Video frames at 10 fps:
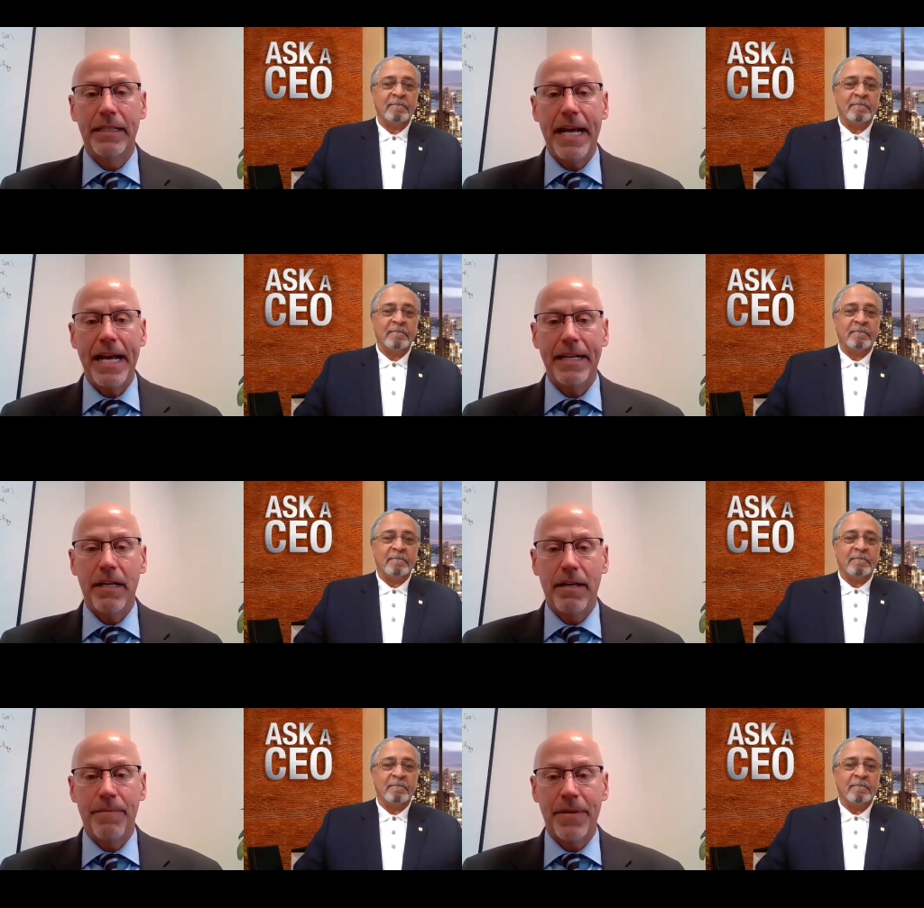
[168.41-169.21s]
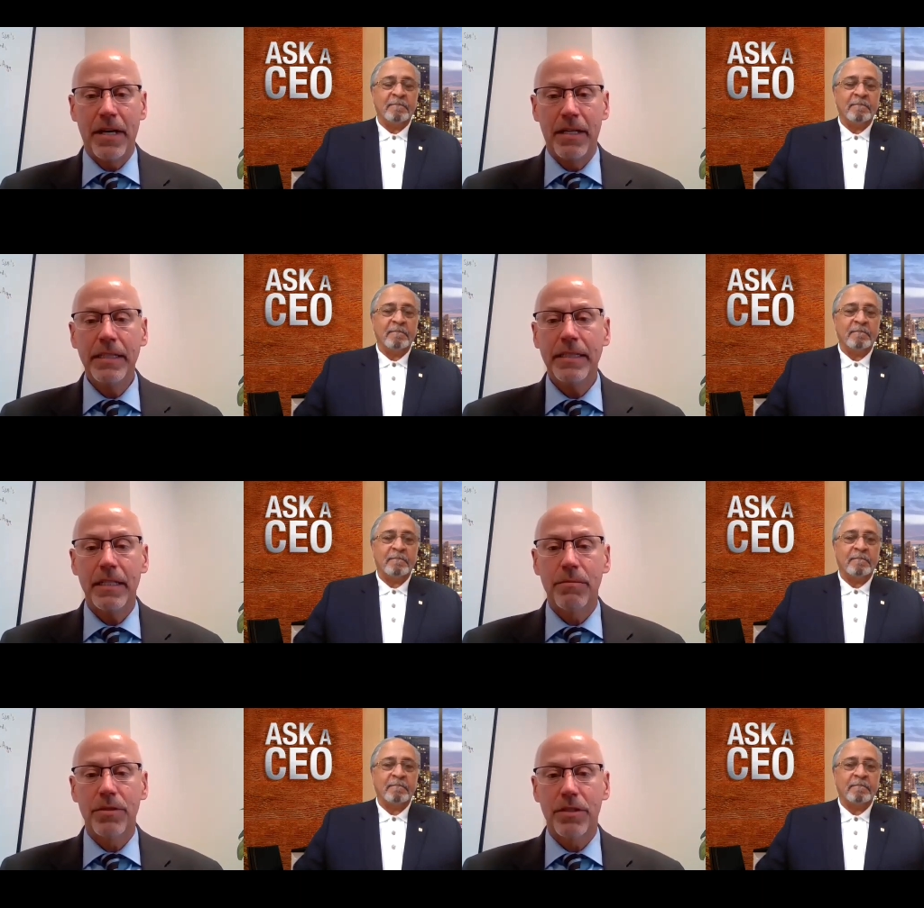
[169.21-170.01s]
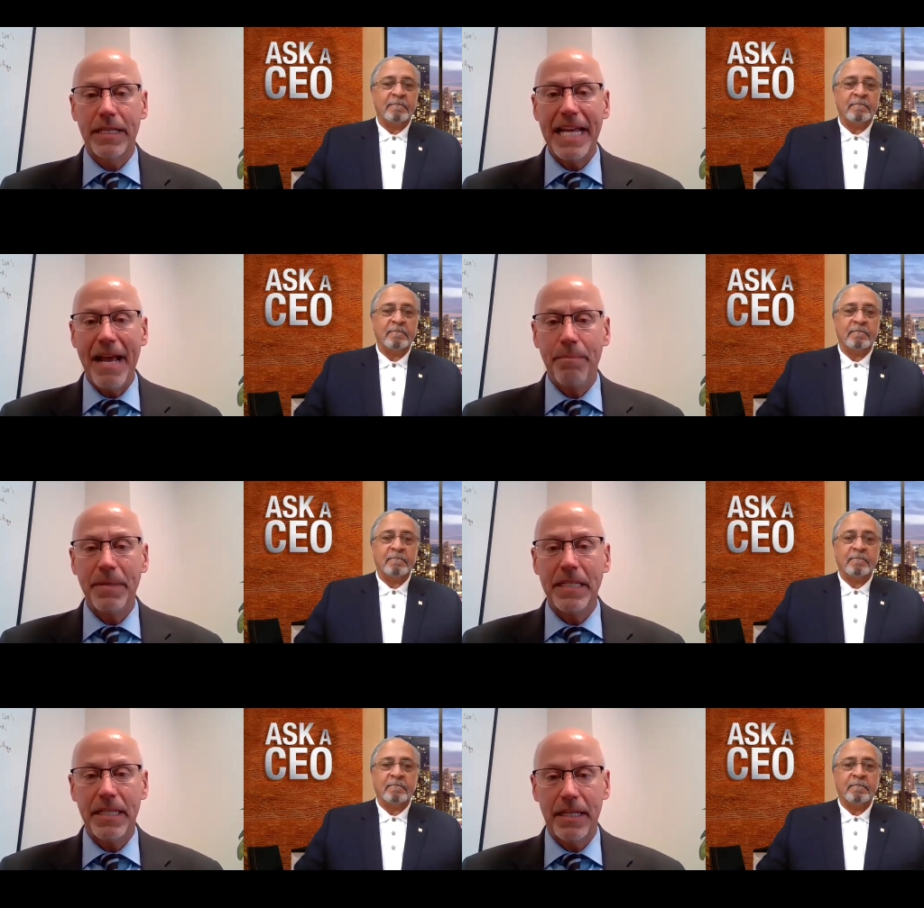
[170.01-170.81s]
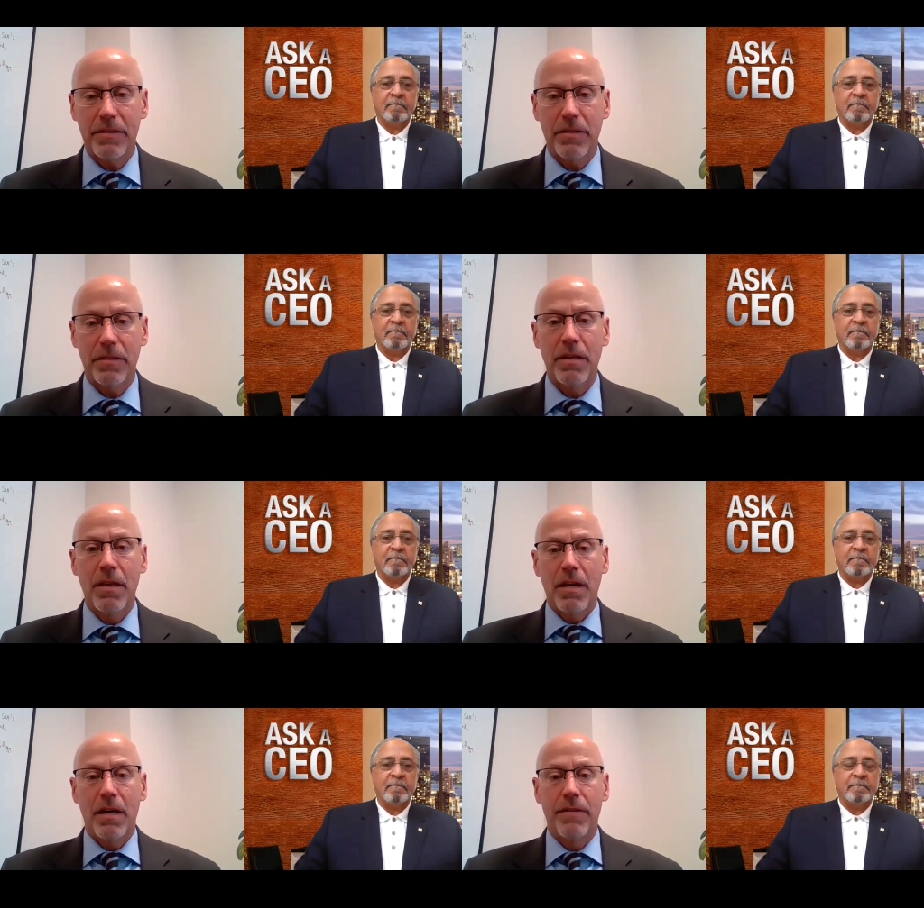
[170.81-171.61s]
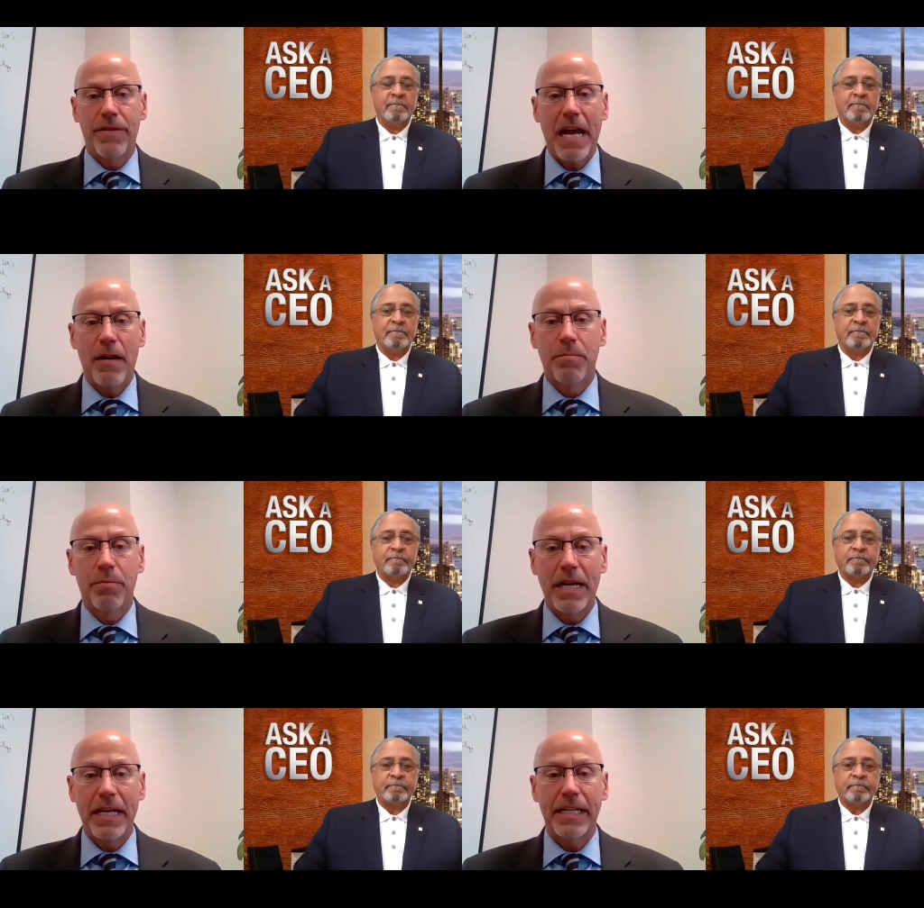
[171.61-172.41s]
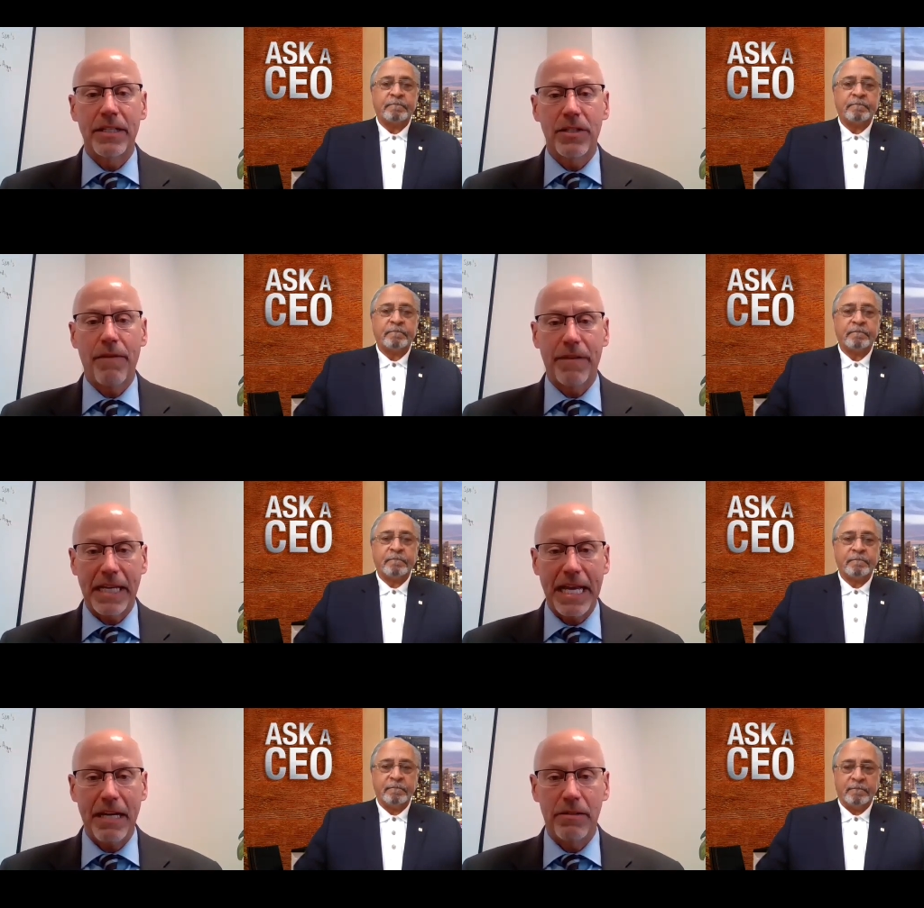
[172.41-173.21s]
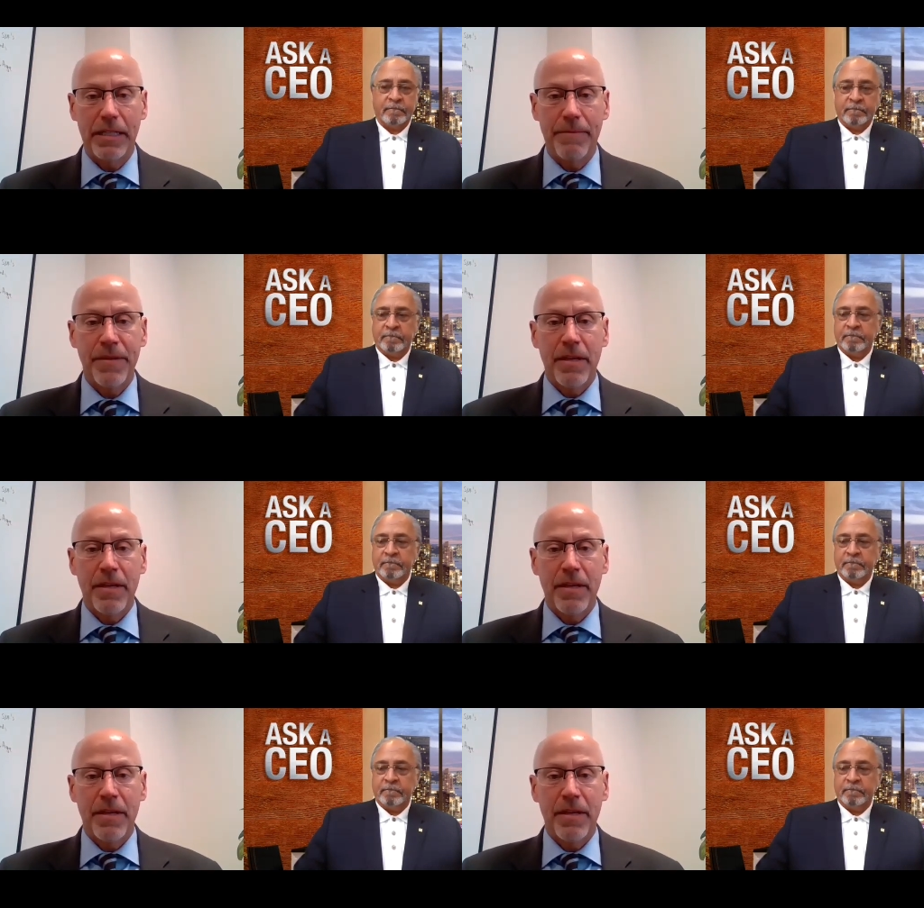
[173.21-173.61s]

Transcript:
Speaker 1: That um, Huntington was the epicenter of the outbreak in Suffolk County.